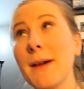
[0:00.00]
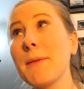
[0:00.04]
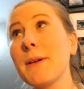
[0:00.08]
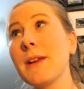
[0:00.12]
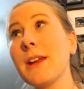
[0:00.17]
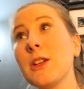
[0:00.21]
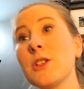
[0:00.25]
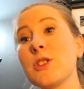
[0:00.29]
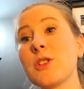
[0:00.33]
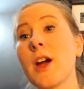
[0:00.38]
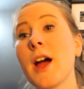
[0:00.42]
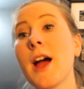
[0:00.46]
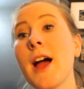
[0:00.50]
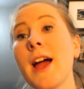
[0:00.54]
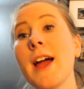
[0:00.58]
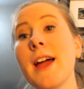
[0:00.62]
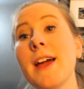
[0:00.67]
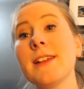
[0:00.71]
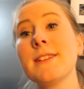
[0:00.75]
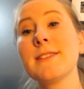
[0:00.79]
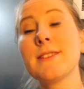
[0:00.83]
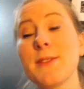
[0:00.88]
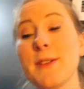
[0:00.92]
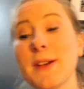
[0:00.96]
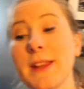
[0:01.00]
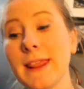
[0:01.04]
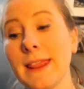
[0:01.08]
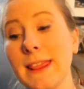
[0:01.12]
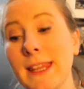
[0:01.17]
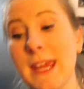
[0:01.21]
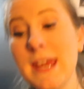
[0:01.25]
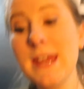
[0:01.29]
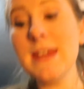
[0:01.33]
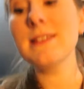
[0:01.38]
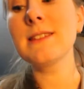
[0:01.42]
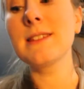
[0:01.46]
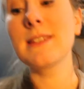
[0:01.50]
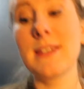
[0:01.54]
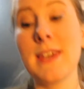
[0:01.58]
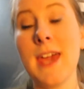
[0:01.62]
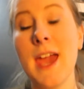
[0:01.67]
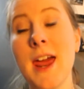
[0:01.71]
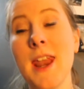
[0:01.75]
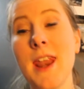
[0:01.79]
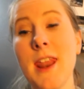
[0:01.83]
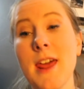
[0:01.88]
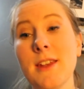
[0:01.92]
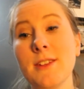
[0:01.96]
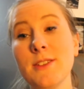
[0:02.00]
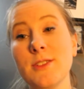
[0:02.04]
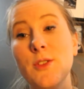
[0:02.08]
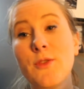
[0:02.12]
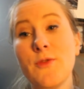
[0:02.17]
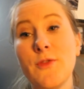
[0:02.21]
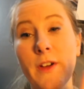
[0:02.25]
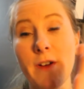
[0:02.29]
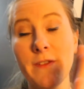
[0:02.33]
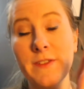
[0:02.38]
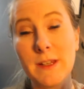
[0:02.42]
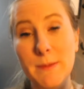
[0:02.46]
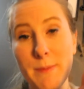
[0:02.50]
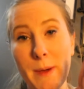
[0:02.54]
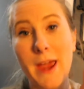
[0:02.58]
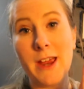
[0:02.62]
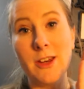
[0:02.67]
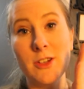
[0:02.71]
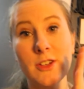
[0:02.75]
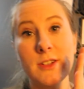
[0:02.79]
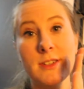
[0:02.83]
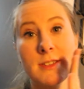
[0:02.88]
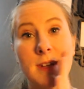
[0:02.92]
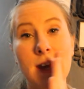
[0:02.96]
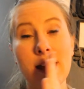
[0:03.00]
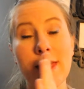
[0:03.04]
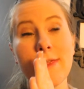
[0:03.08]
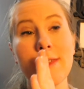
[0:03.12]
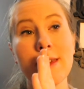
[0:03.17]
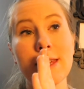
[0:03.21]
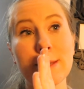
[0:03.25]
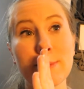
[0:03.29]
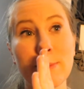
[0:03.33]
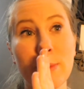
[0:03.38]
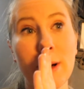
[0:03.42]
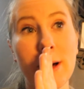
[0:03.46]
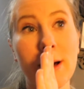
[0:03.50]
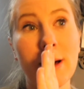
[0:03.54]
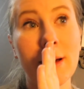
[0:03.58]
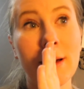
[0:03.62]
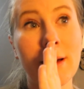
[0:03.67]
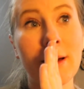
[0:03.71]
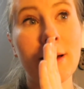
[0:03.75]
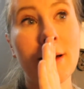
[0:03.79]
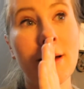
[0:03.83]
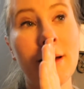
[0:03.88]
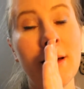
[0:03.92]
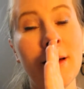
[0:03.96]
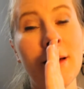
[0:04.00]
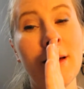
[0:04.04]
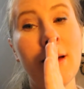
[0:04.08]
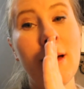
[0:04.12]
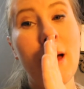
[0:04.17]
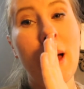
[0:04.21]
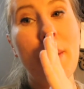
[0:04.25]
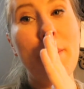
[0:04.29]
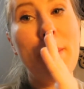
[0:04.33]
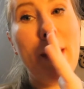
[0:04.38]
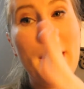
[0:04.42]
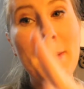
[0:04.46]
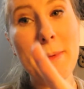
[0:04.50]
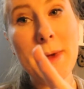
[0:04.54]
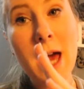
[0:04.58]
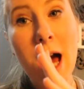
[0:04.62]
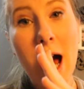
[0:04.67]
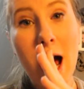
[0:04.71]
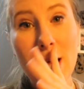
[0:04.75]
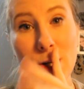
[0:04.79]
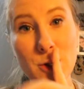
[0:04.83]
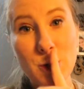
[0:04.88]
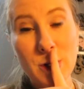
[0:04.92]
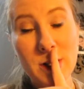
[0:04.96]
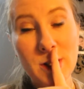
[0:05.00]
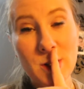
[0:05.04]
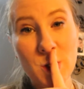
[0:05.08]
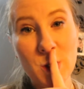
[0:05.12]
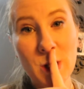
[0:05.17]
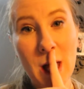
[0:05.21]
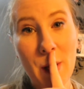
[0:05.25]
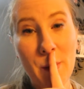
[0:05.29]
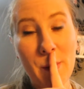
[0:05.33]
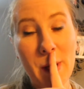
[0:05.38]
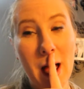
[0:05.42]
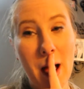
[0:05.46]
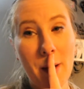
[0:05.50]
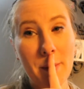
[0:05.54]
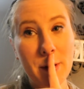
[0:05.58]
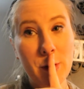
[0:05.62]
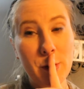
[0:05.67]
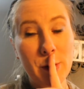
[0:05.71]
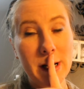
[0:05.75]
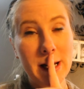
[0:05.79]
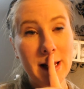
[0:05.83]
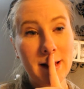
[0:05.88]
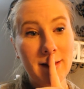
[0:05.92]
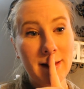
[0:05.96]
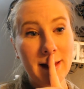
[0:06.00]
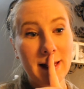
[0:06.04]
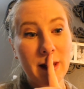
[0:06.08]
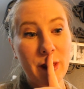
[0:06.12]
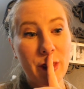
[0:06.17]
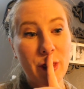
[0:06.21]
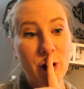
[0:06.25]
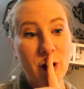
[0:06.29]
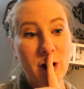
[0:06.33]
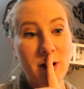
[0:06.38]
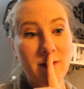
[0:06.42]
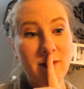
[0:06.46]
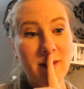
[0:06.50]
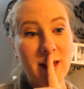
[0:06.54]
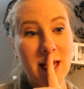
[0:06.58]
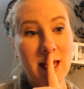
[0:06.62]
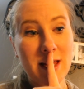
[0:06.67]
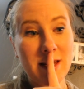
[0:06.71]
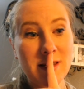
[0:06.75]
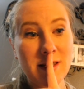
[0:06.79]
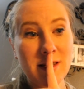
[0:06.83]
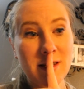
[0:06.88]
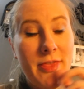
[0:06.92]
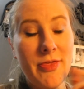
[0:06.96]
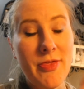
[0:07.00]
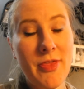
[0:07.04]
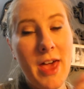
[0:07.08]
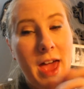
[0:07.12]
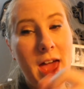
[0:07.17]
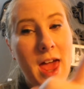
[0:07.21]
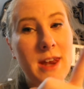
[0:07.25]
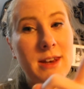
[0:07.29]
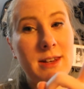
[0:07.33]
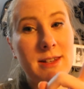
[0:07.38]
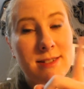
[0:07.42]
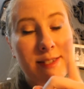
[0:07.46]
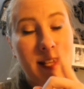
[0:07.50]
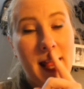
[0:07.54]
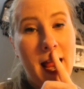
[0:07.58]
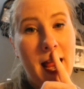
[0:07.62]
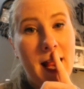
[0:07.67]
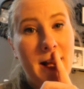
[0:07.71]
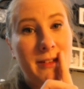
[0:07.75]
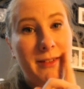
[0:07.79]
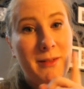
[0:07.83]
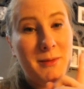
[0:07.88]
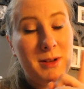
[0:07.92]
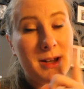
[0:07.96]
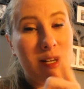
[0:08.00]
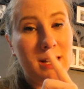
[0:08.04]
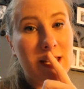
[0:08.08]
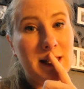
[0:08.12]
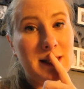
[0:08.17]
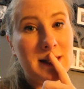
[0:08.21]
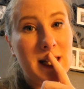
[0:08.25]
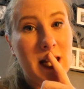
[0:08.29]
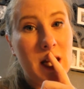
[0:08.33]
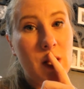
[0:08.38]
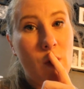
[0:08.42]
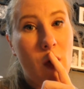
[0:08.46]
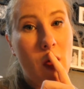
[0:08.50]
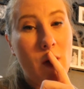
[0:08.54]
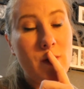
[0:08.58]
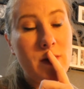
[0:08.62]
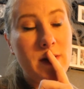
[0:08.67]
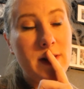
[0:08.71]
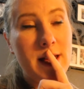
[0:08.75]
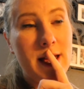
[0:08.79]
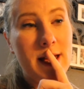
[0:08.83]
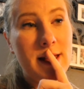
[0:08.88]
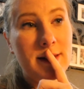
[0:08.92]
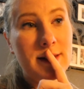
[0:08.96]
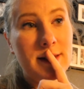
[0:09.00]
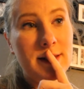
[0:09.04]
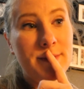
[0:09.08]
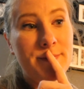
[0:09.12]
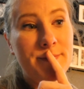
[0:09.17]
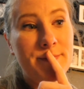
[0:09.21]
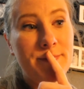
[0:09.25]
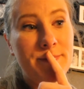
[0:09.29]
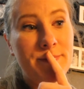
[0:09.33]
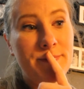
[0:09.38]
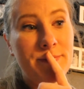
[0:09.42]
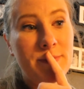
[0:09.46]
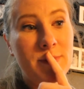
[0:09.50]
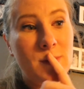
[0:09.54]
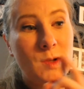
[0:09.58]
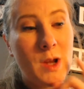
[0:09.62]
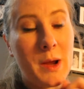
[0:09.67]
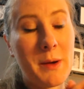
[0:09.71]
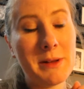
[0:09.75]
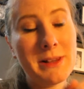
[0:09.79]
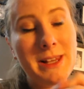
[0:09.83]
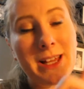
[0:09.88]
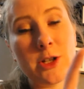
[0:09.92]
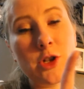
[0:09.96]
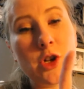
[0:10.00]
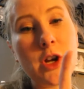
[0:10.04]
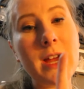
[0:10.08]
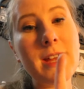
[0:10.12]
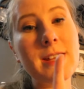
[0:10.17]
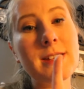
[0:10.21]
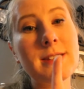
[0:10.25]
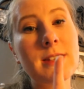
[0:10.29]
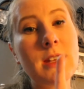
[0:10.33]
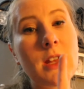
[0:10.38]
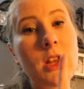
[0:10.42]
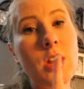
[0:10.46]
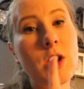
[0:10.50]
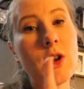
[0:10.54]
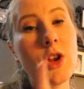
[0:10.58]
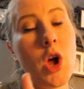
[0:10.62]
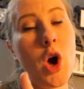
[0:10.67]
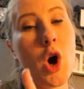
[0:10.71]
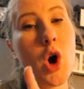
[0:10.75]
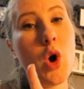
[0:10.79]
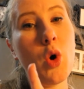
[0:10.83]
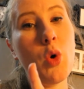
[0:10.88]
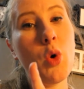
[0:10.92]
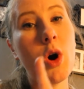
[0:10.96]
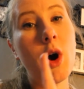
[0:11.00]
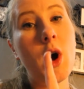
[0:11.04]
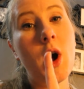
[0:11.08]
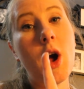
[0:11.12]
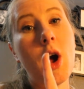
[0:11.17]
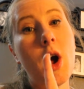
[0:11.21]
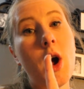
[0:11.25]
I'm going to try to at least get to 50 pages in this book. Maybe 100, so that way I'll be reading like a third of it. And then decide if I'm going to continue on with it. So I will let you guys know